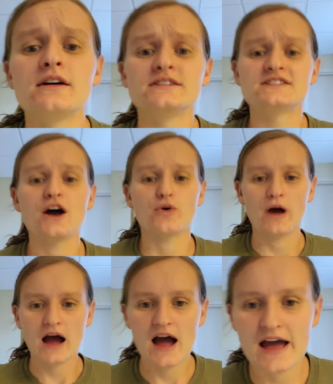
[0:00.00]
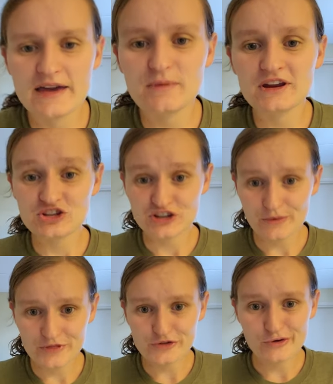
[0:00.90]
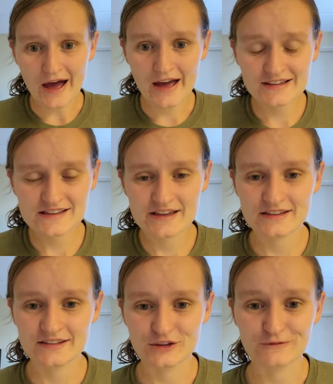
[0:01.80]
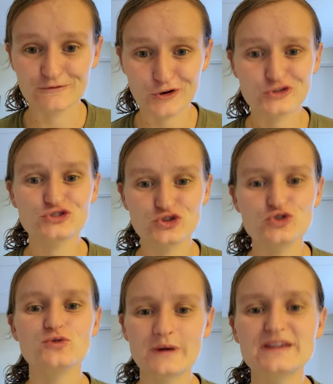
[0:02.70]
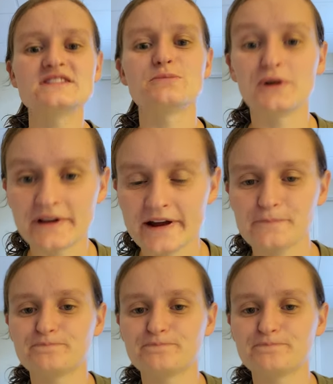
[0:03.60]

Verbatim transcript: So, I am going to share with you guys the first two weeks of BOLC.